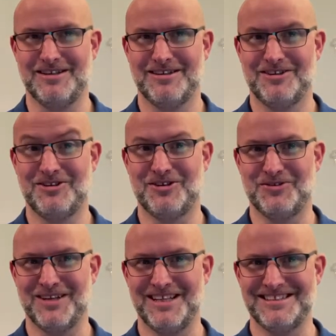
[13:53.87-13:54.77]

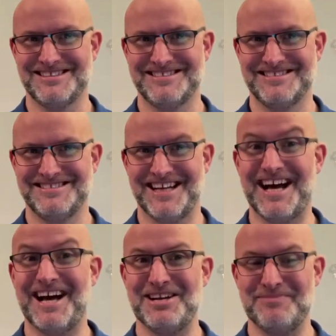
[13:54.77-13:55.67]
cornflakes
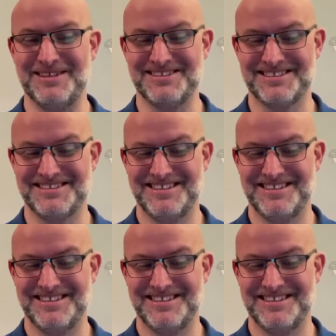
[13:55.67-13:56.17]
and milk,